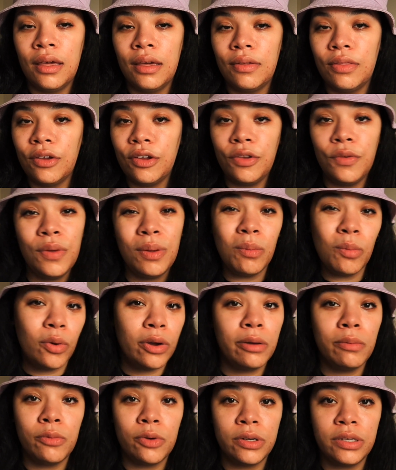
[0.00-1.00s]
they're doing
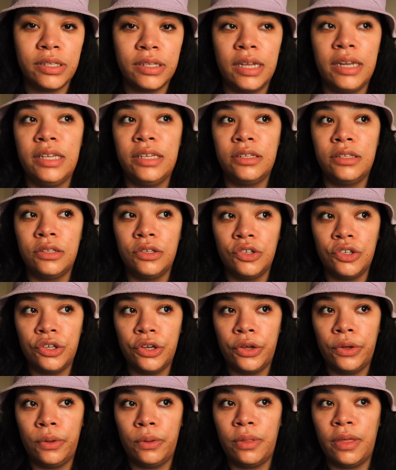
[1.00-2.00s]
more and more studies to
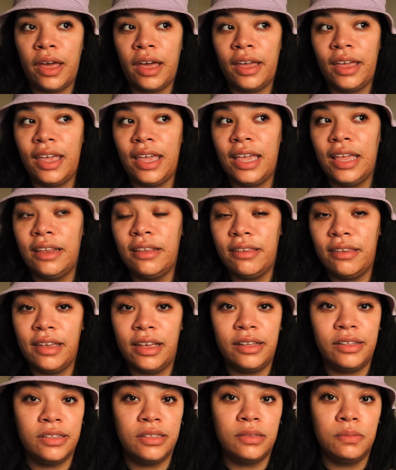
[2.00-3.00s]
show that it
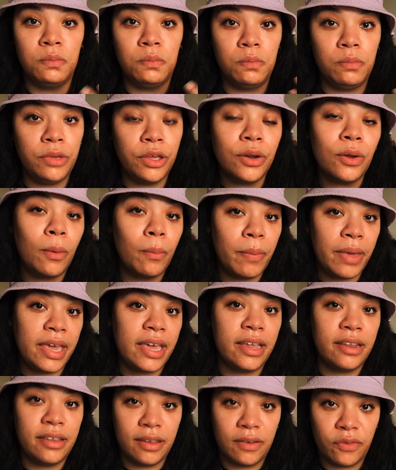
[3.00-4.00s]
does, you know, make
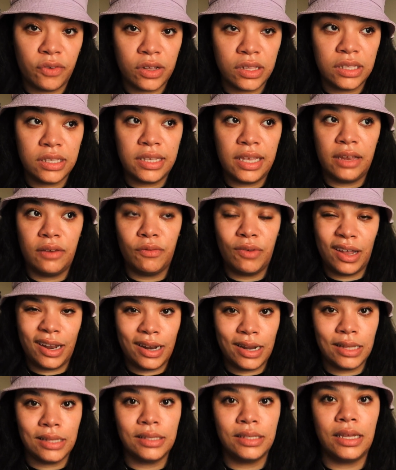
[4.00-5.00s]
a difference in
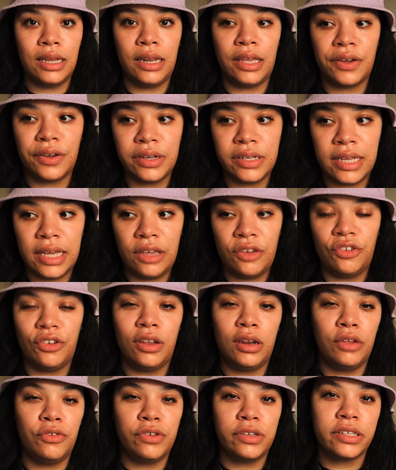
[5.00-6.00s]
redness and
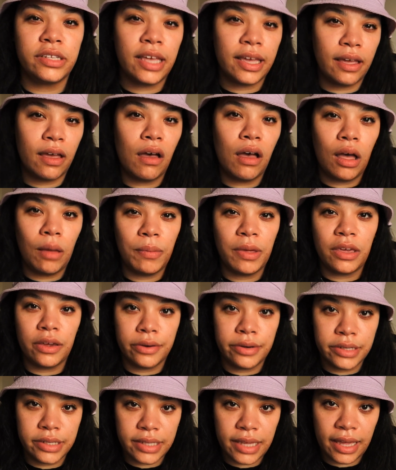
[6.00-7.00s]
irritation and just like calming
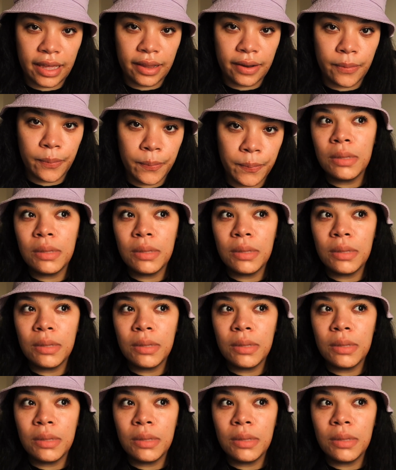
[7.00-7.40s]
your skin.